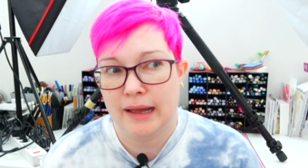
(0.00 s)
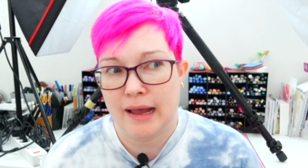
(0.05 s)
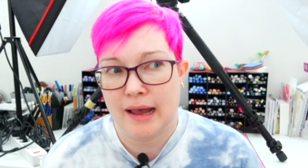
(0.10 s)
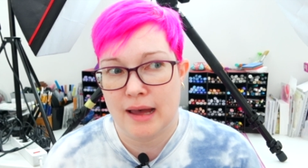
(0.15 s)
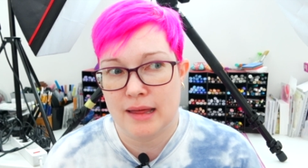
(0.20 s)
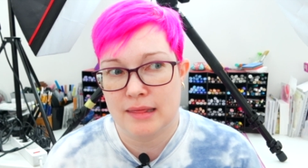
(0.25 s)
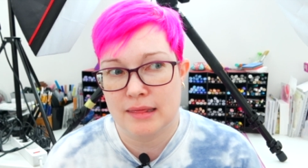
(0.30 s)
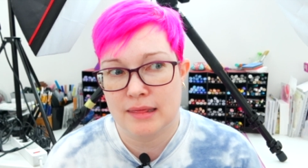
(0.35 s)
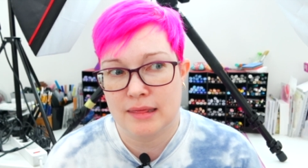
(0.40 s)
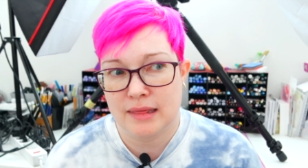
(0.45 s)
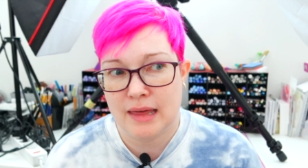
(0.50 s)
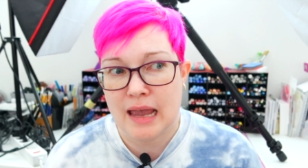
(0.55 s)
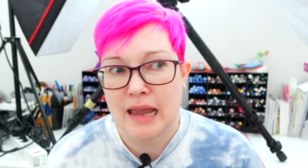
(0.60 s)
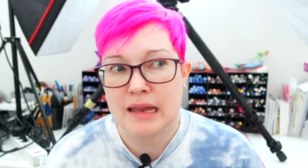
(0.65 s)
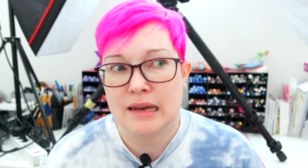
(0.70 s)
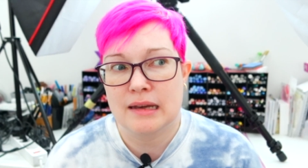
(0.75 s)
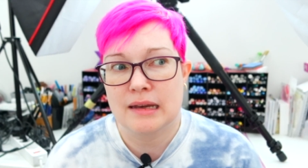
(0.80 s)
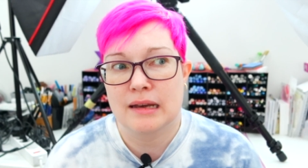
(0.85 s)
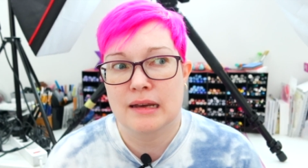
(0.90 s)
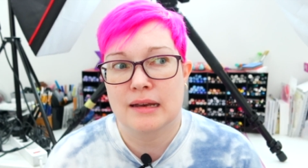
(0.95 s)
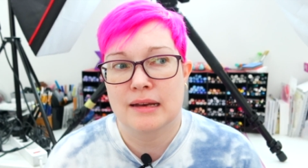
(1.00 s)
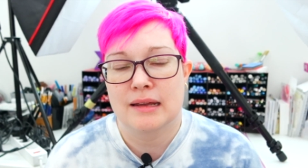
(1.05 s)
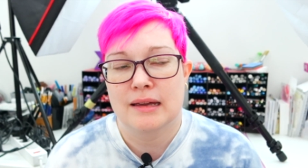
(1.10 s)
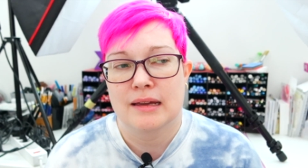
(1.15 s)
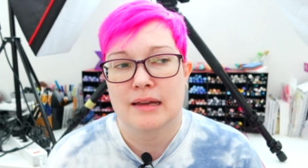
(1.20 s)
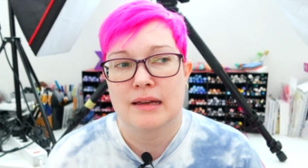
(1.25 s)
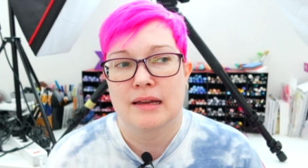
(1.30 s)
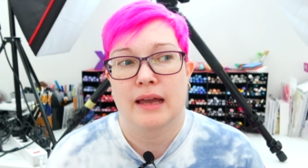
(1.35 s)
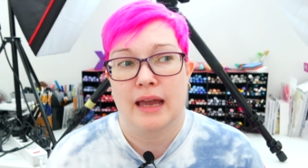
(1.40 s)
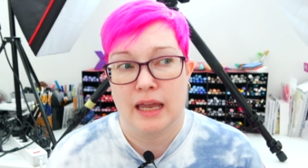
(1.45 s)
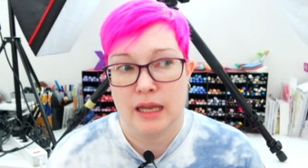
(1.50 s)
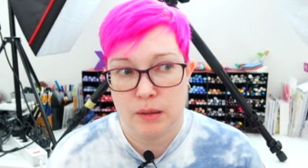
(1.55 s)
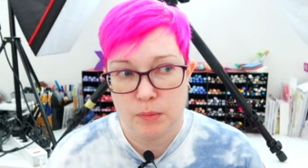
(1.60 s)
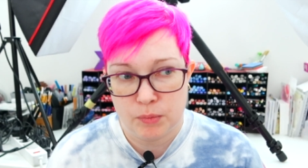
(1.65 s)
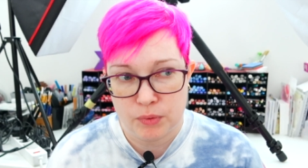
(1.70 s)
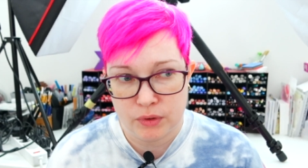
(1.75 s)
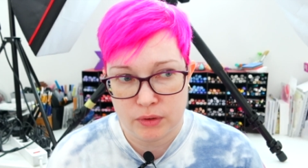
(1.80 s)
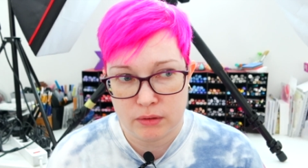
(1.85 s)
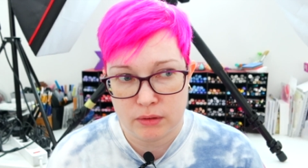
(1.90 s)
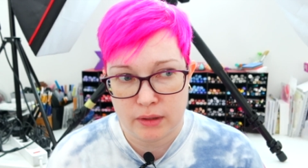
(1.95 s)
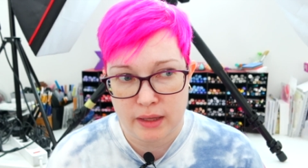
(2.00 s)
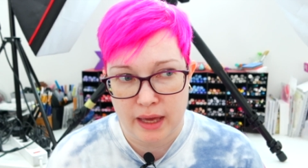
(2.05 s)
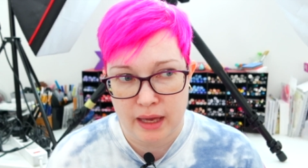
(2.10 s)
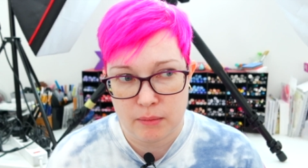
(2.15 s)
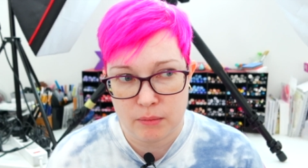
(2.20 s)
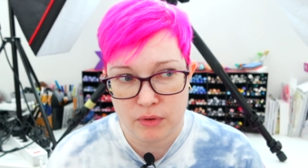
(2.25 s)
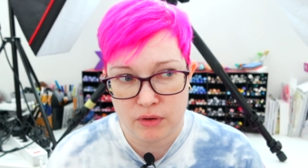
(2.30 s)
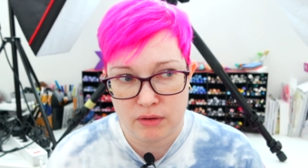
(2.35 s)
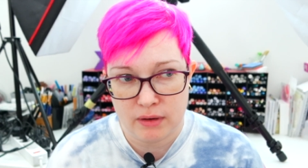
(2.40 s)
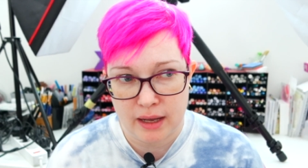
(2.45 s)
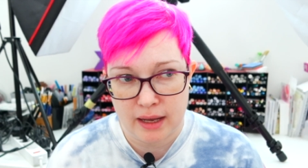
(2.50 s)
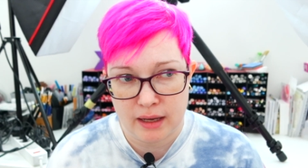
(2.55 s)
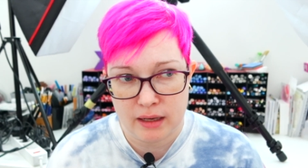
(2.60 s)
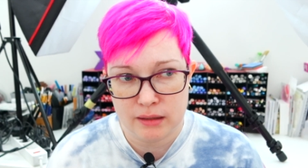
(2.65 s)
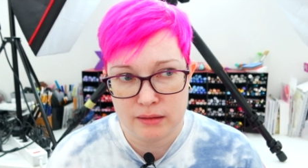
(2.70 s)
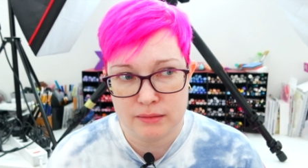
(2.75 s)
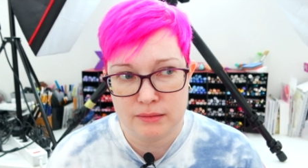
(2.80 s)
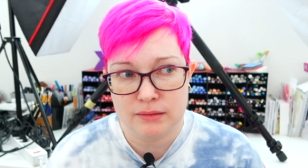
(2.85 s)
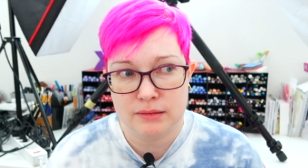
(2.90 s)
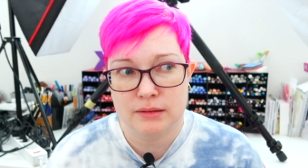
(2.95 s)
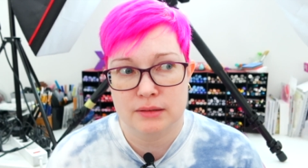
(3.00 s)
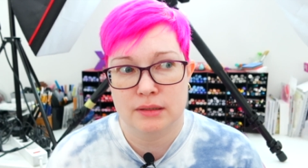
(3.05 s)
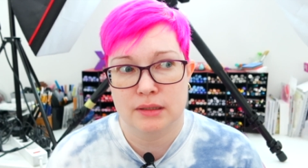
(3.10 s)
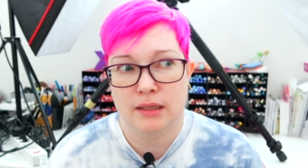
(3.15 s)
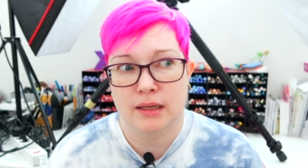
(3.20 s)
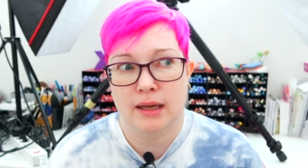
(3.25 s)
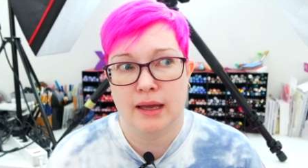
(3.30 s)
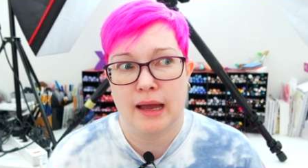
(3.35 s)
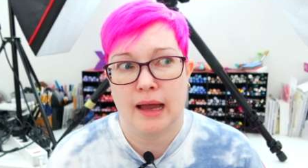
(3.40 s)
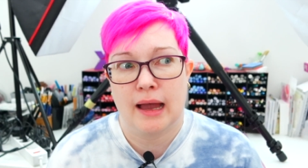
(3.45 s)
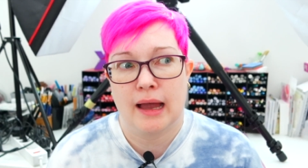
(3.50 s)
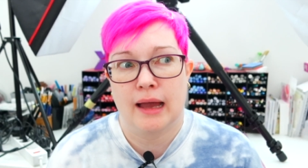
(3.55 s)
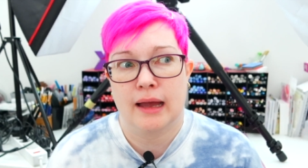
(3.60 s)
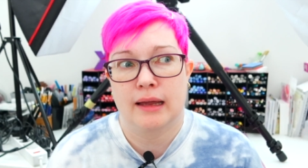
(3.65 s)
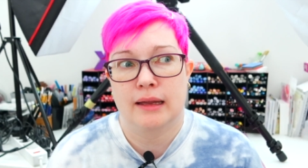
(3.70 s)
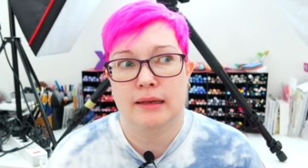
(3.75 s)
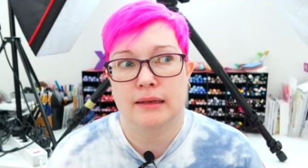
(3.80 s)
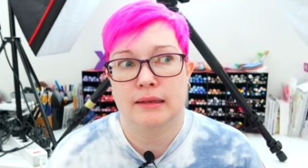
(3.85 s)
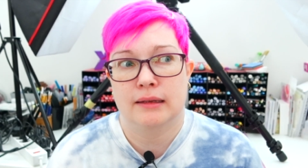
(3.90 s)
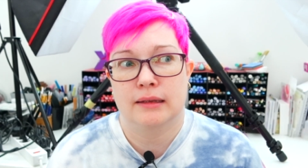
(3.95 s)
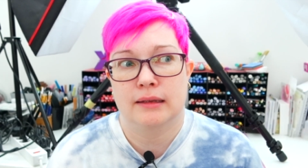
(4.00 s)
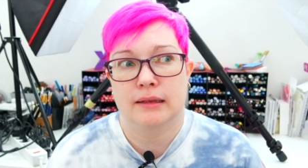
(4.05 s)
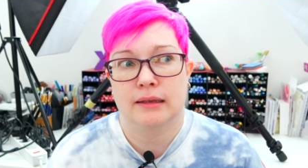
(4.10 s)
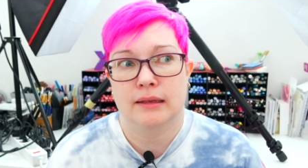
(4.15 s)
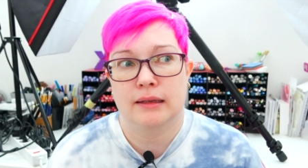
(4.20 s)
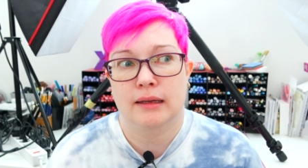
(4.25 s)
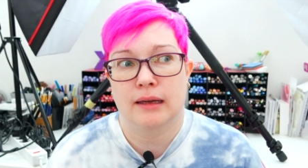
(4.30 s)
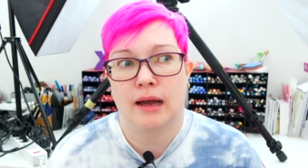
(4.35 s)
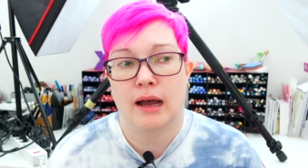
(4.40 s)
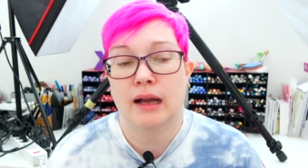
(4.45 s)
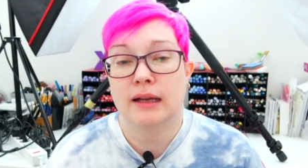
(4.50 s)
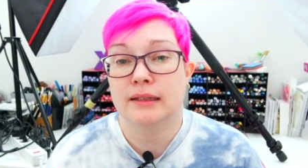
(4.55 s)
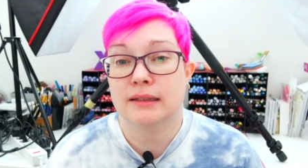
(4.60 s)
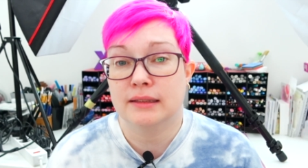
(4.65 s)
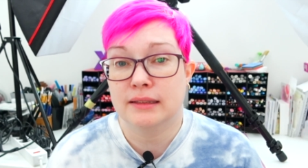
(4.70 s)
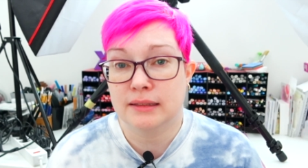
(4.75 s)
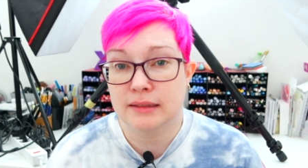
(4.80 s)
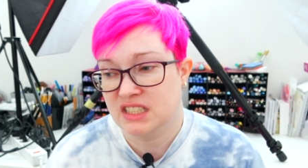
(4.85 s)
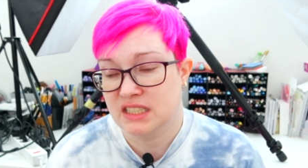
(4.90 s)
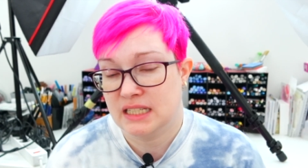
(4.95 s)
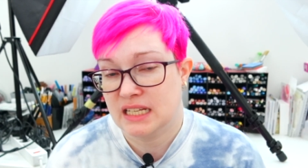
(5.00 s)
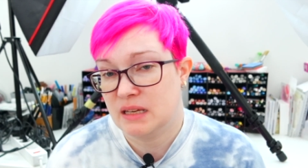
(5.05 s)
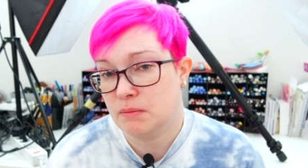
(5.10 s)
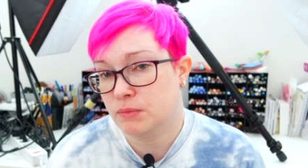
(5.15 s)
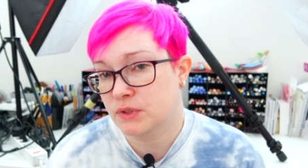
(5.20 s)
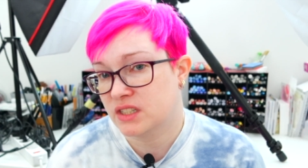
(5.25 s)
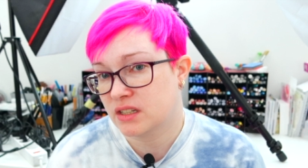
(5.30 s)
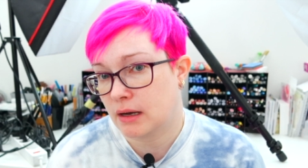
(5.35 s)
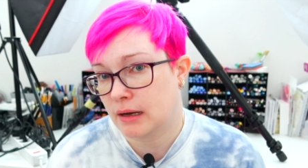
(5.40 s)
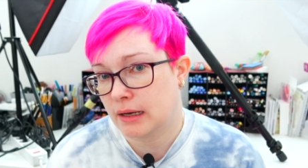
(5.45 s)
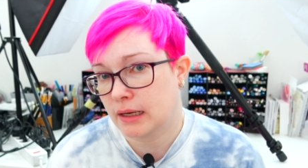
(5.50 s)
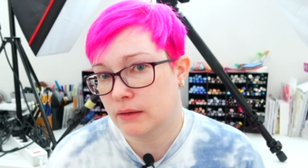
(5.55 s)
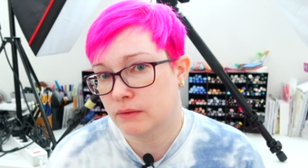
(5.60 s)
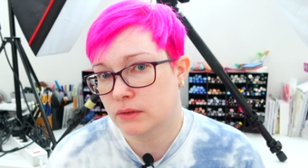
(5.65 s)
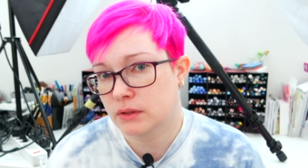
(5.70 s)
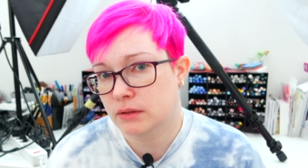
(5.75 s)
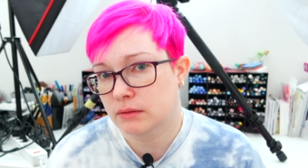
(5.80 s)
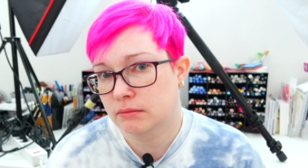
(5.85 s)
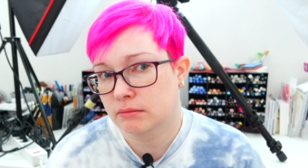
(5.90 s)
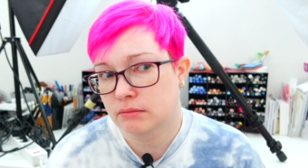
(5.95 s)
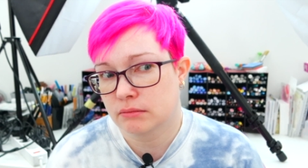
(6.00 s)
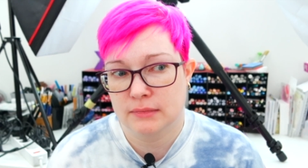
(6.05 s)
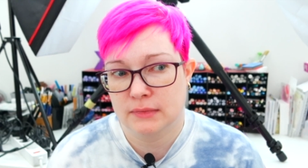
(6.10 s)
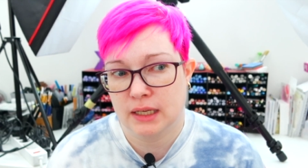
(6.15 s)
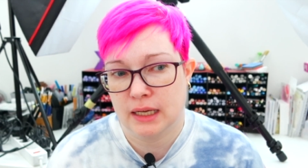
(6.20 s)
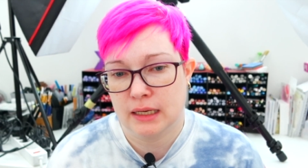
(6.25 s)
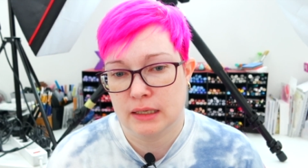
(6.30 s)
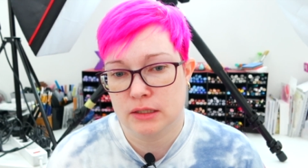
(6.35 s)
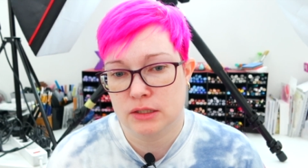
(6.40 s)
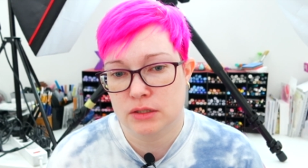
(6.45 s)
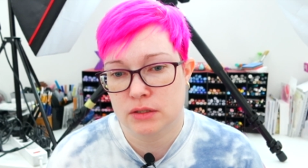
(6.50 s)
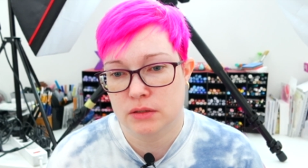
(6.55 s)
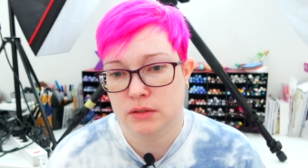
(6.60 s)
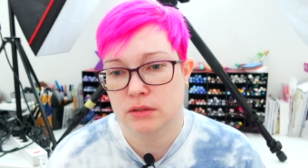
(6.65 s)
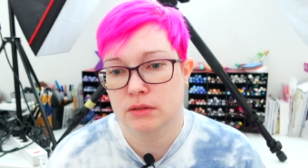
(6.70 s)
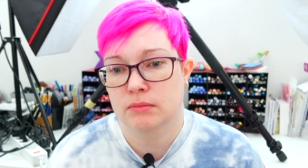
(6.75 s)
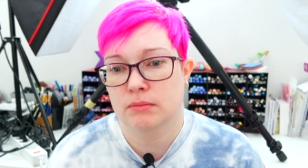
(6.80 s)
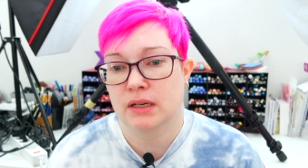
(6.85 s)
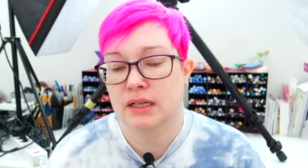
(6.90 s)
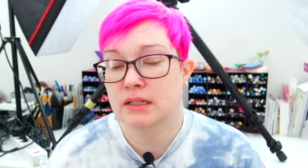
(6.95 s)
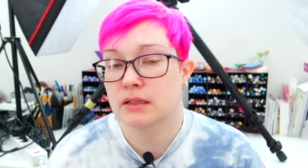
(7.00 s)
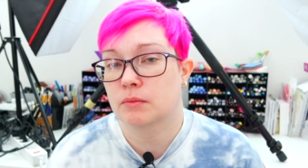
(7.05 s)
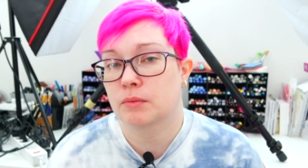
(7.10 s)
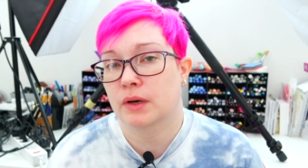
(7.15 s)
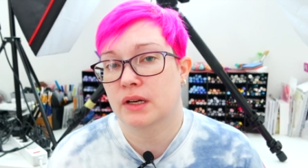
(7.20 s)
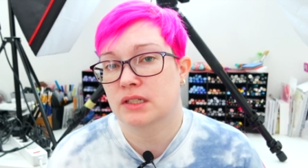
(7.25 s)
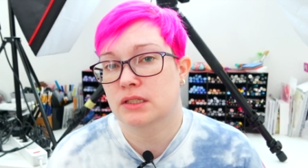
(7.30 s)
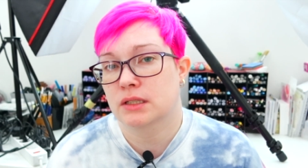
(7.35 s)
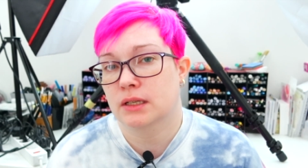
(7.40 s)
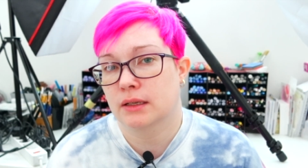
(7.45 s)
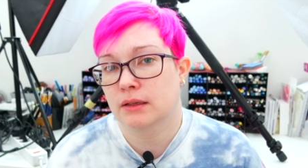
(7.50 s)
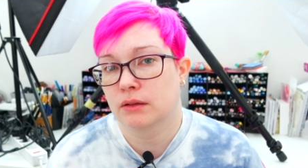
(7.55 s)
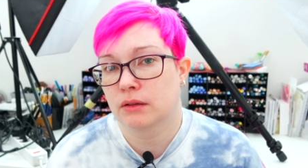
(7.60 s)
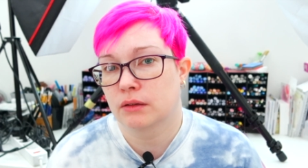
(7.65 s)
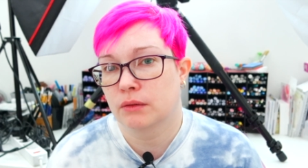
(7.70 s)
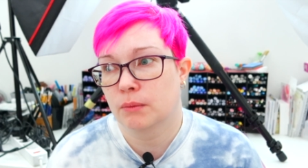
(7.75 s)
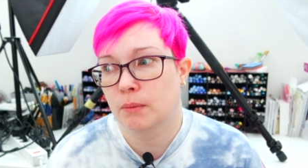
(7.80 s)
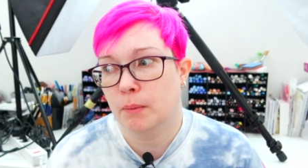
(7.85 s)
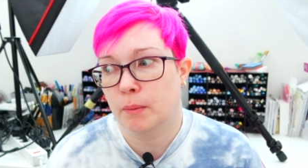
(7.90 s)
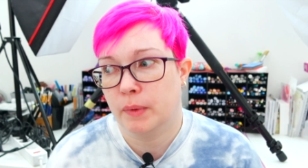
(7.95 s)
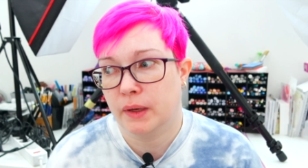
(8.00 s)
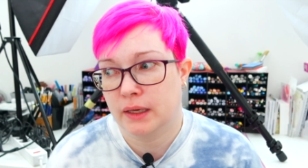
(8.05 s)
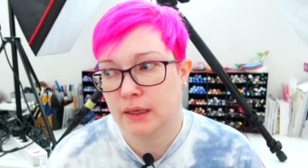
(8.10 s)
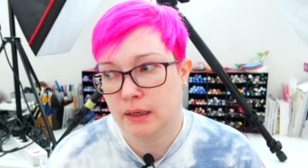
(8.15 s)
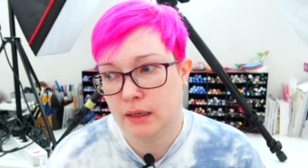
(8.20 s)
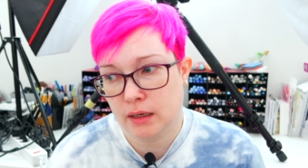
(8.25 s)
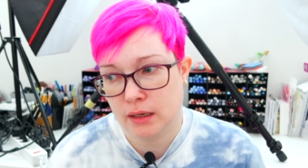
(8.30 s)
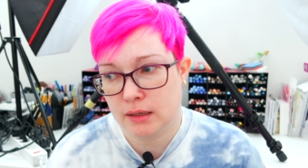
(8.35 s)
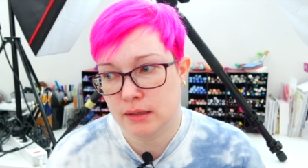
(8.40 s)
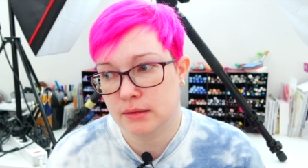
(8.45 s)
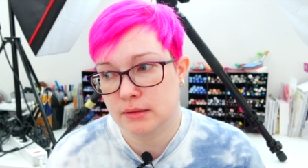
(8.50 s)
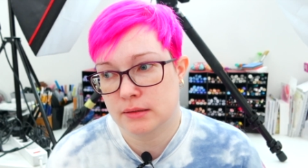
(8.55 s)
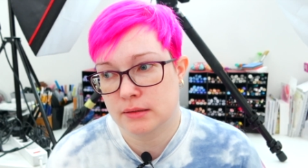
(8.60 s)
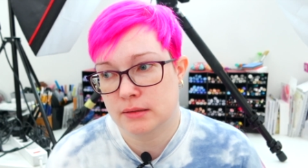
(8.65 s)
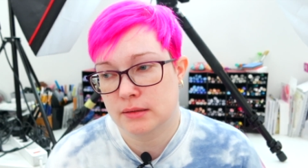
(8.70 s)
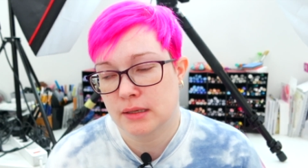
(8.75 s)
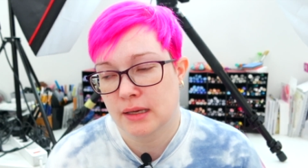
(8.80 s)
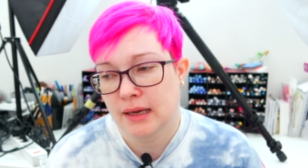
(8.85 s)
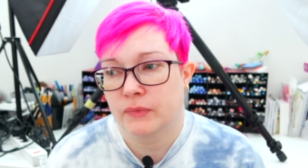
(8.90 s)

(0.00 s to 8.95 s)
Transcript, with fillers: and then April came around and I deep dived into my depression because